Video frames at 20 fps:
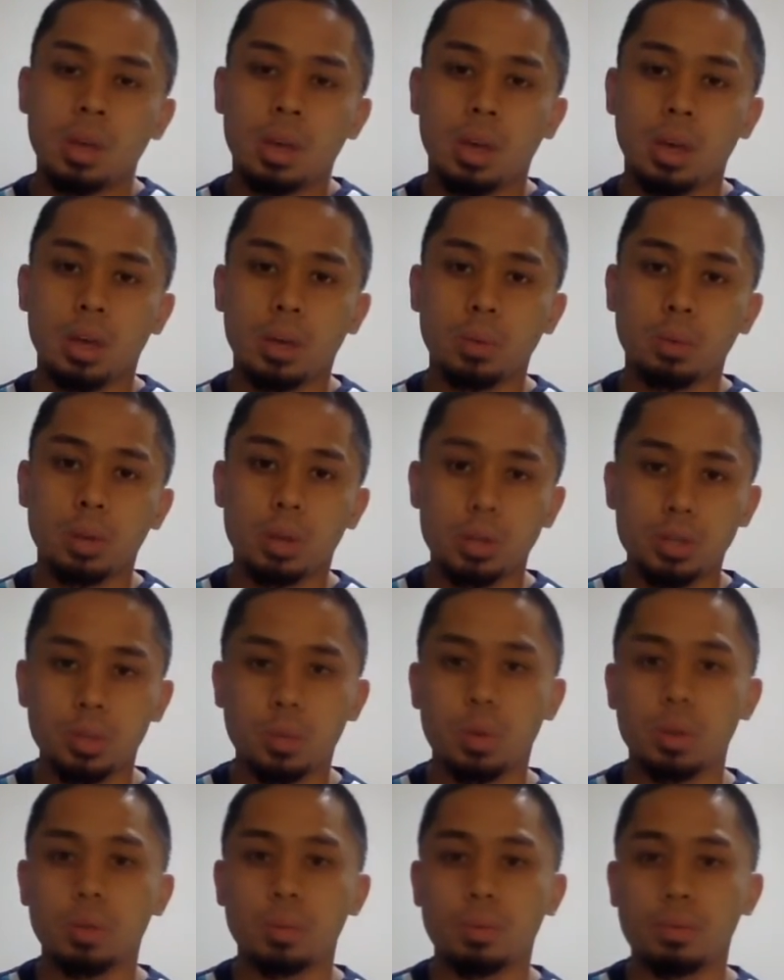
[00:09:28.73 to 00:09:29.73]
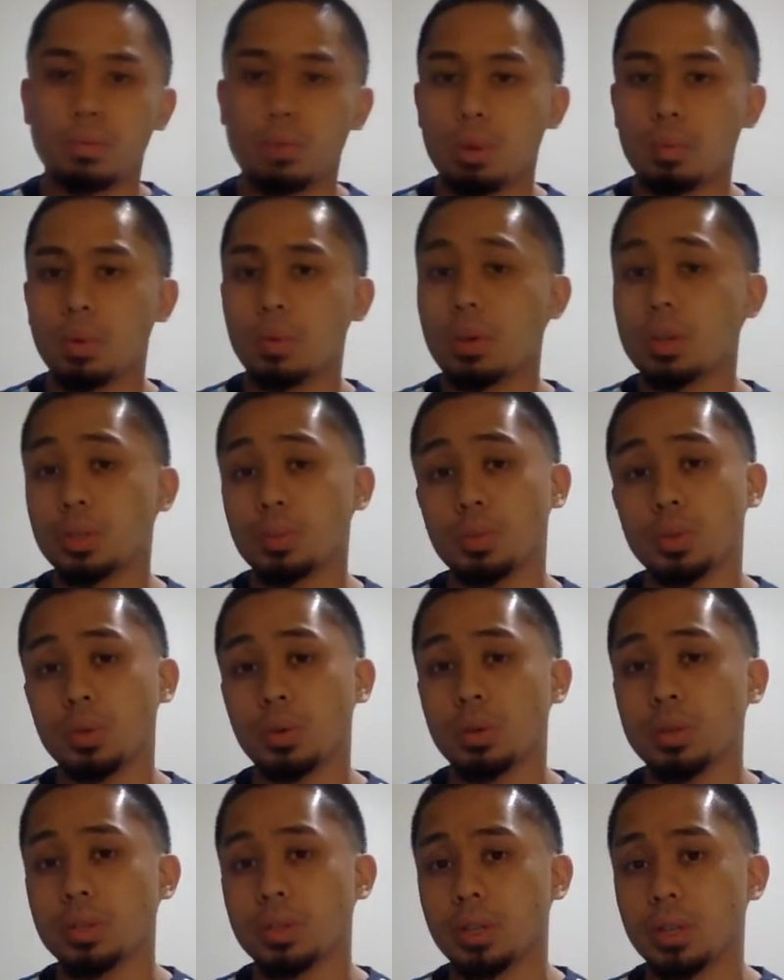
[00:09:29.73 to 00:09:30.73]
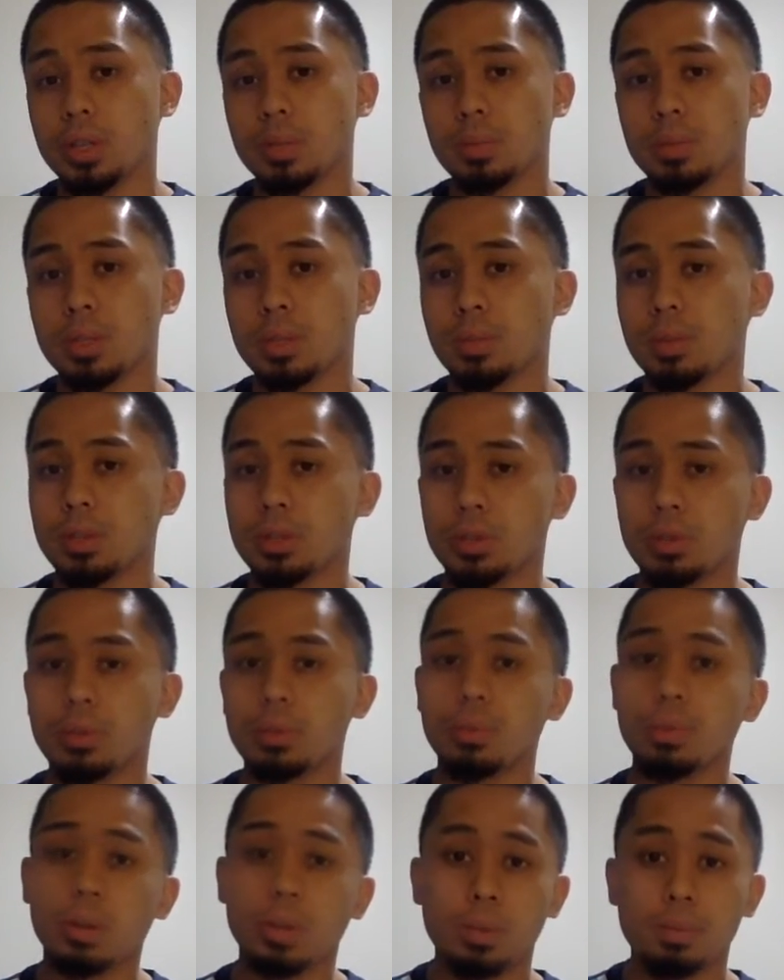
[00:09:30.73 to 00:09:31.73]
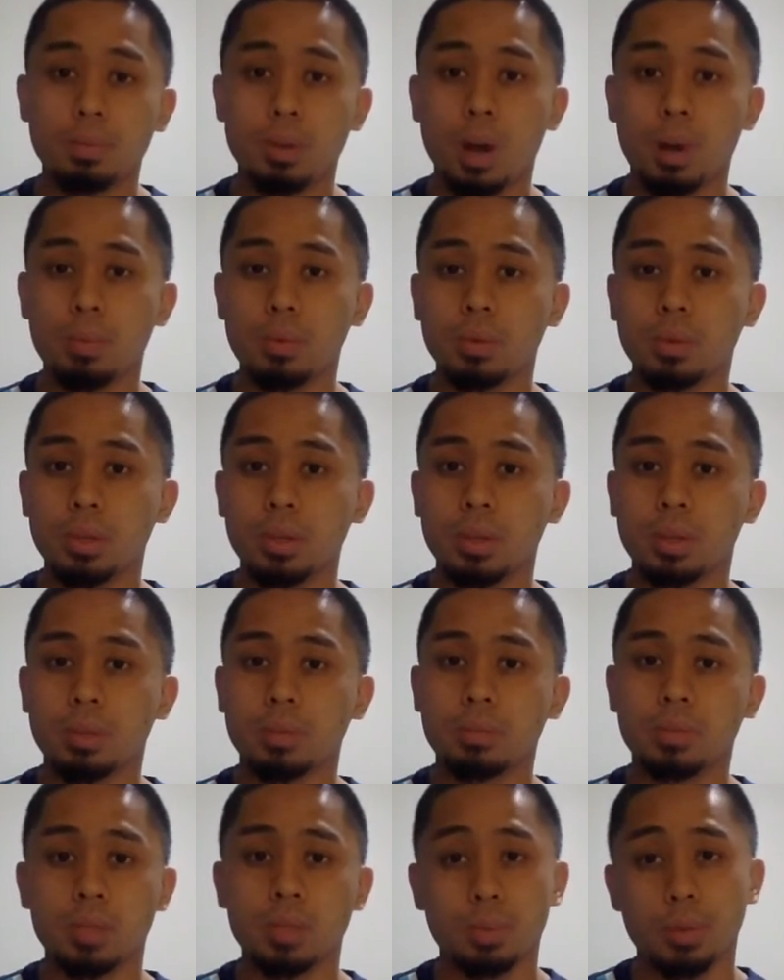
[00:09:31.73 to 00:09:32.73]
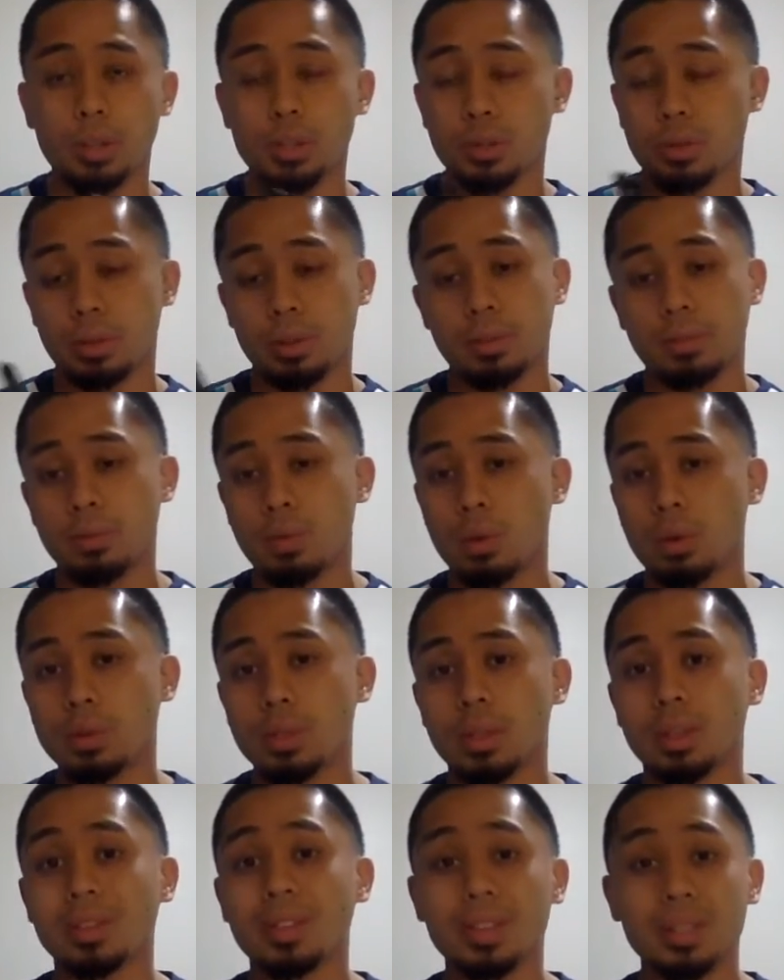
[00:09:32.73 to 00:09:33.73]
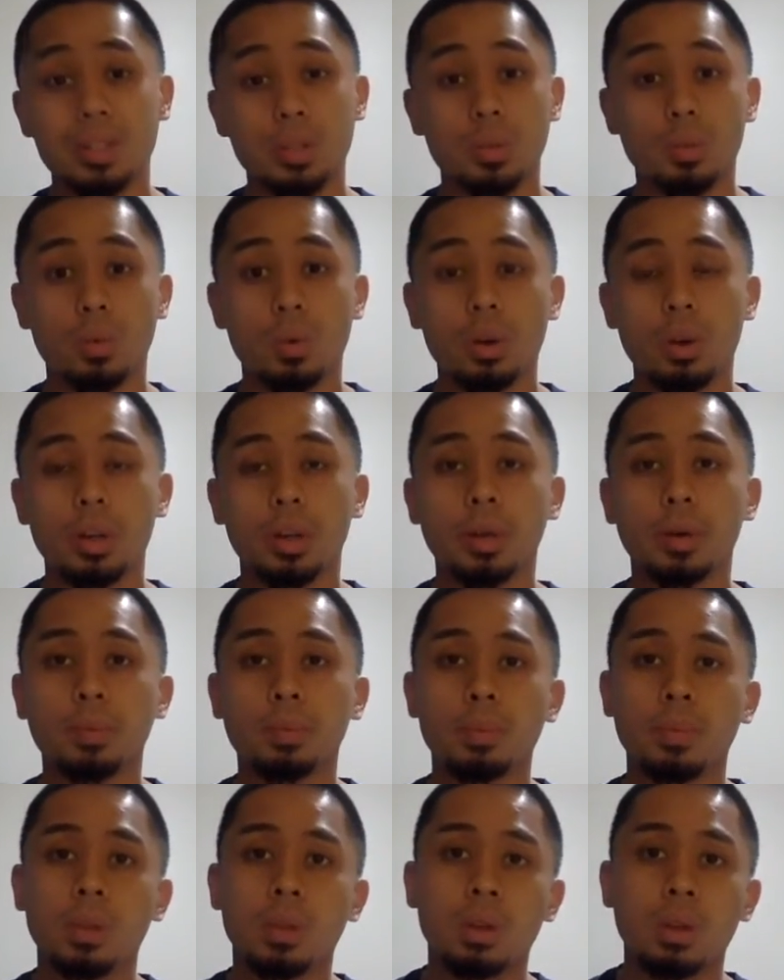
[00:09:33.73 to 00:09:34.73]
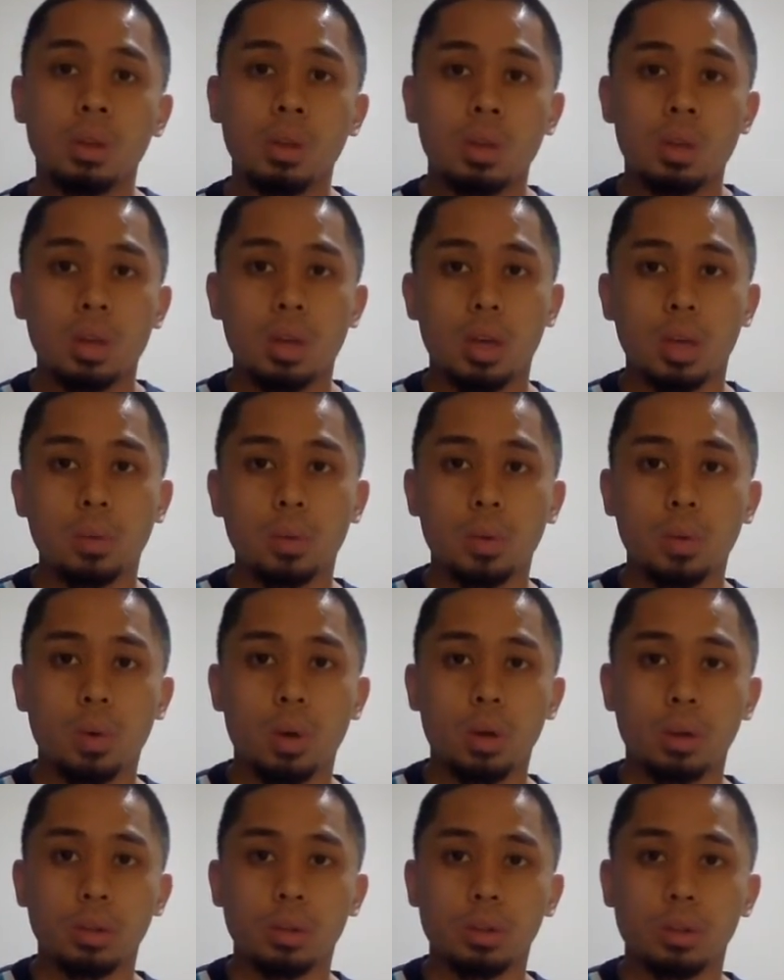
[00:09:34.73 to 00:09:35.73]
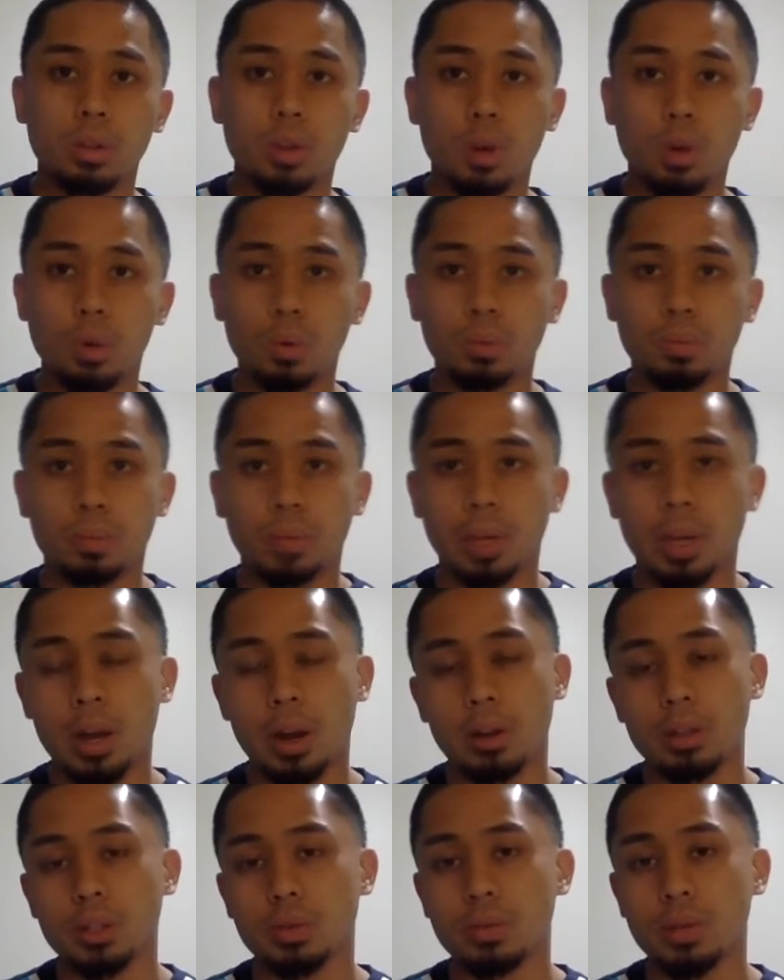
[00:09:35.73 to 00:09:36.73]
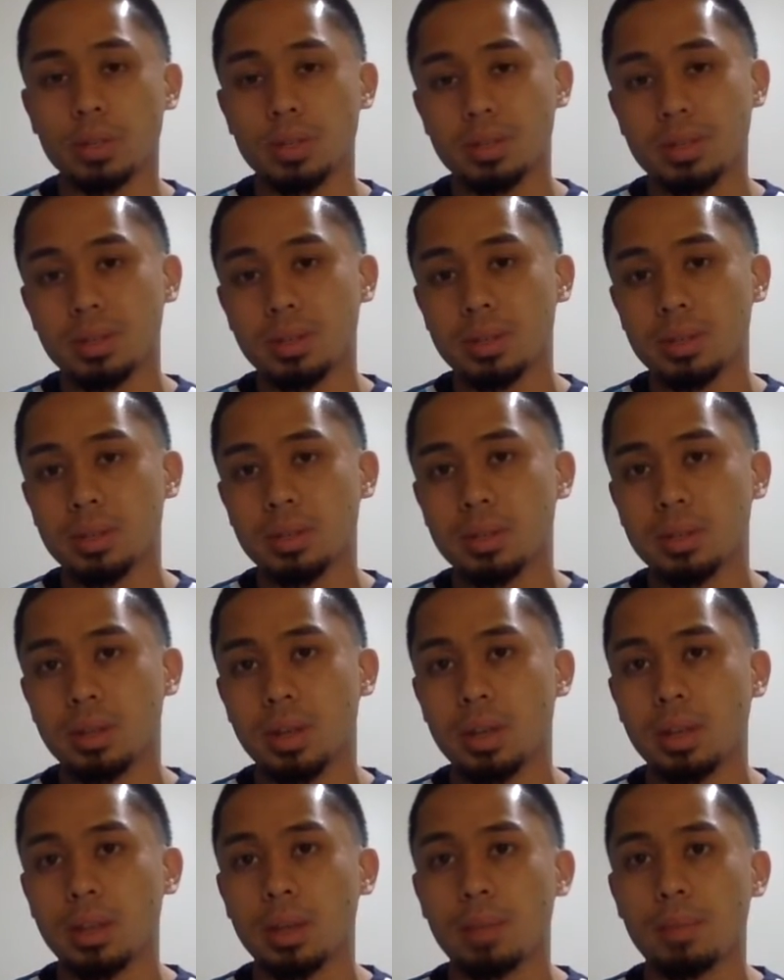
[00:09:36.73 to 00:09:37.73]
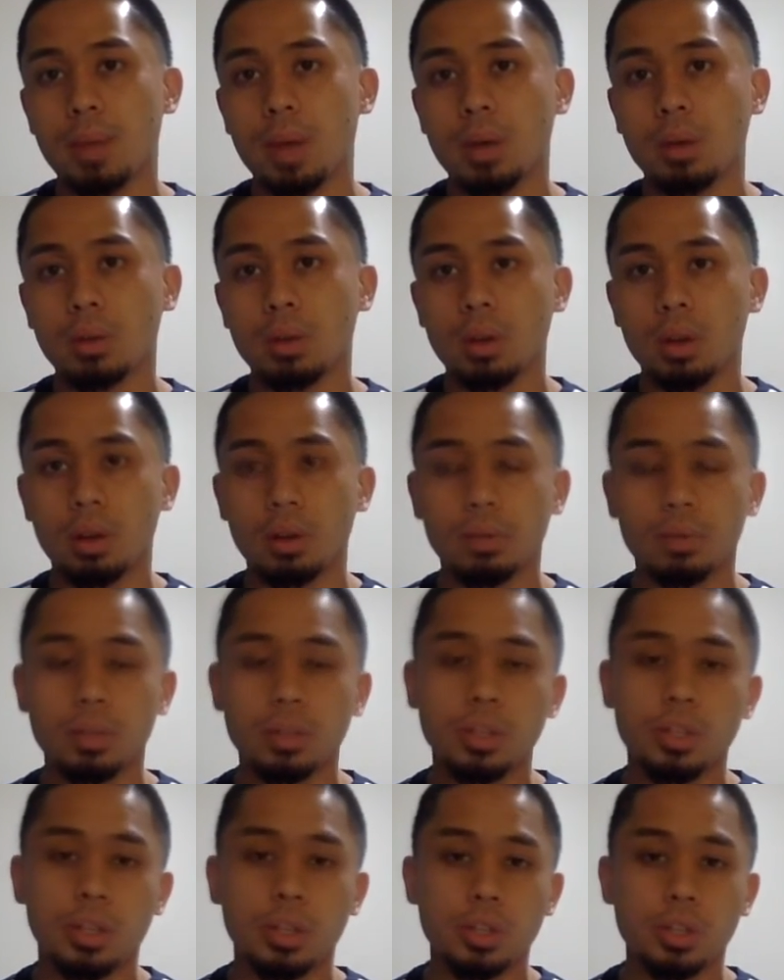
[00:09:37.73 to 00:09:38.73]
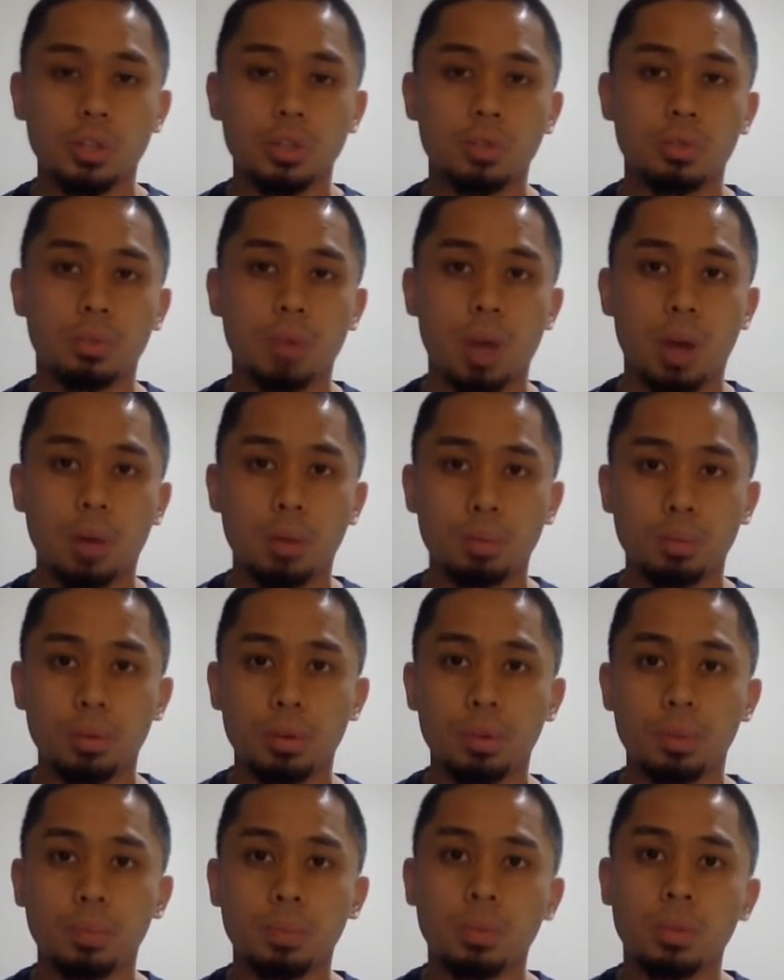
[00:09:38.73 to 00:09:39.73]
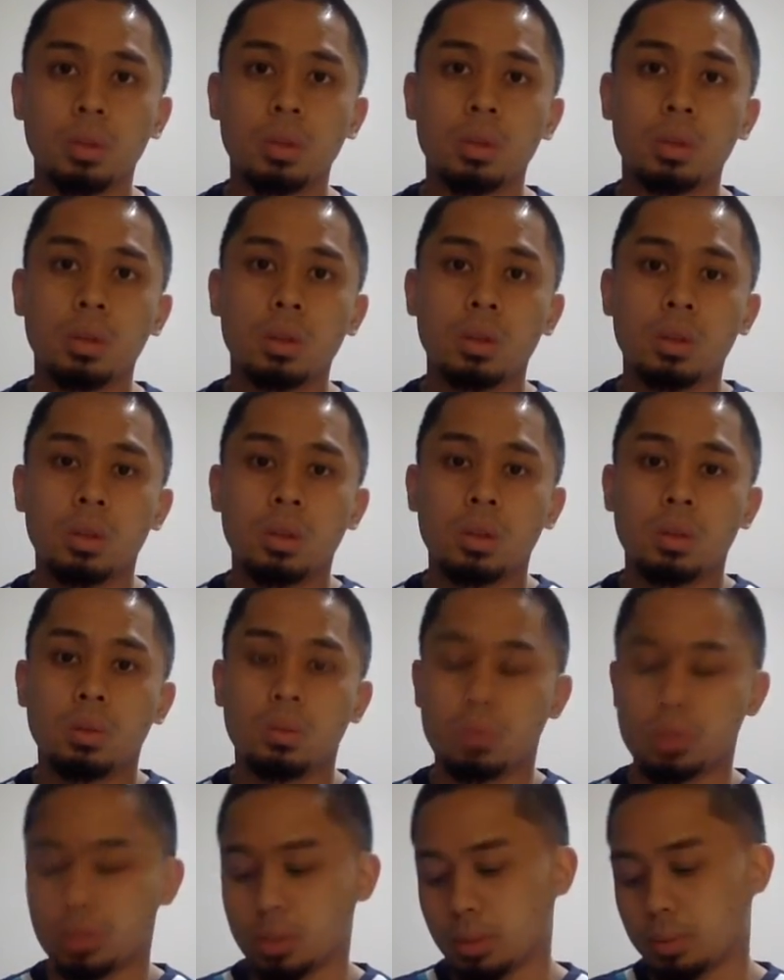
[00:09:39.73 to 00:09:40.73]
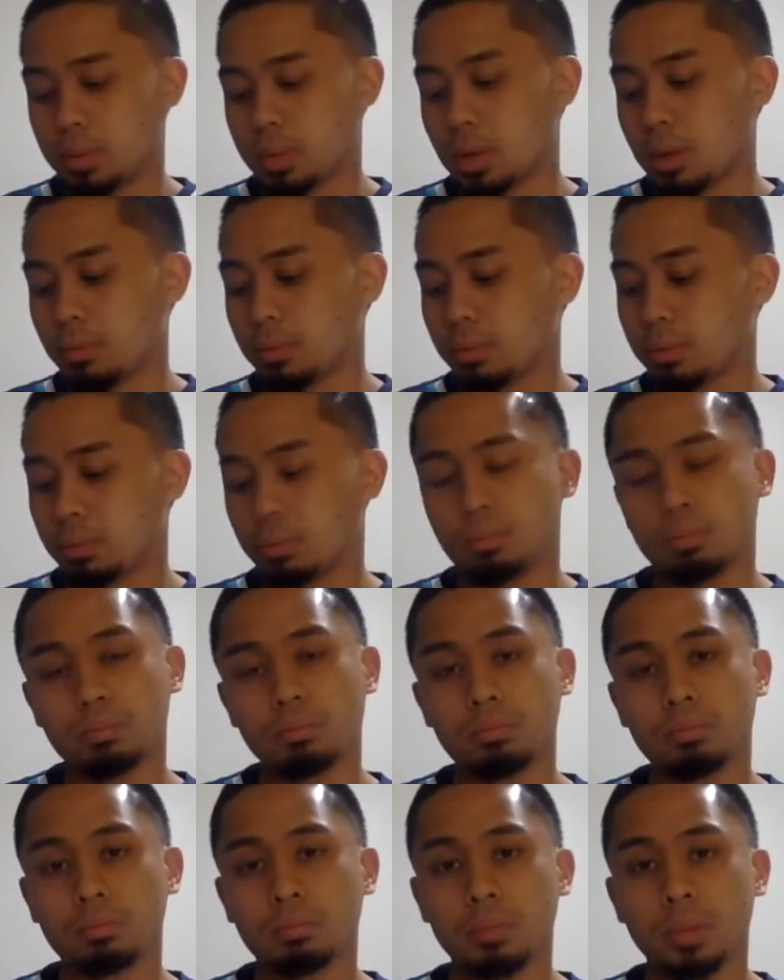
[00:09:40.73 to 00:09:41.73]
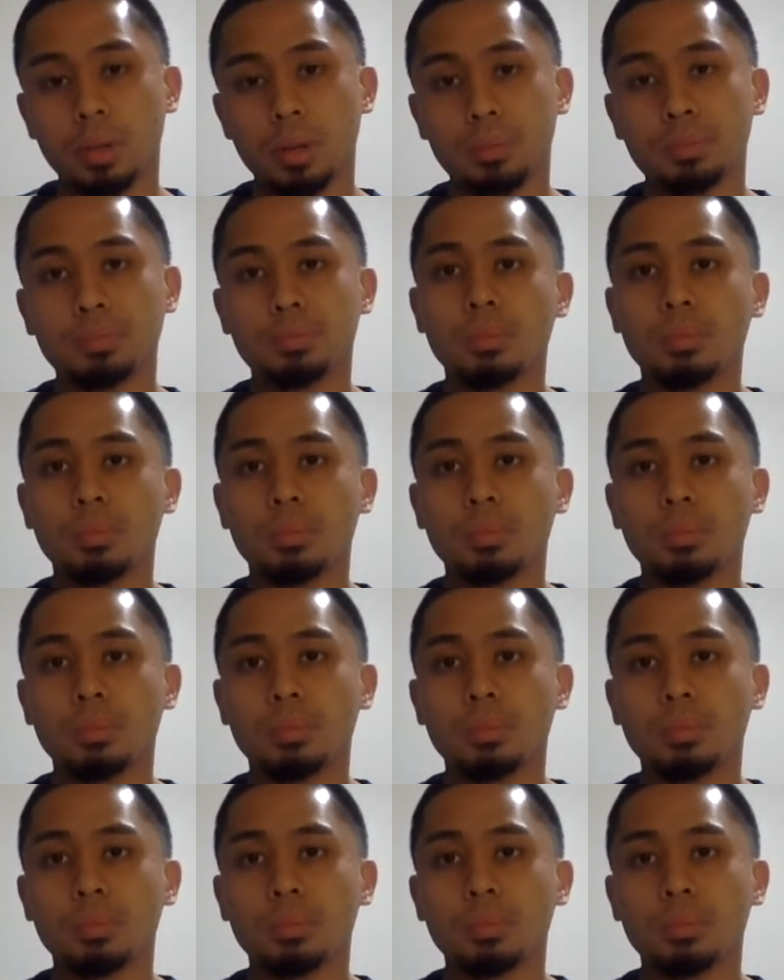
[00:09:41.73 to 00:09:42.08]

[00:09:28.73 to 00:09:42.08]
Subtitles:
And we also want to perform a respiratory assessment to make sure they're breathing properly and to make sure that, of course, that this is working. And we want to know the characteristics and the amount of the chest tube output, which comes out from here.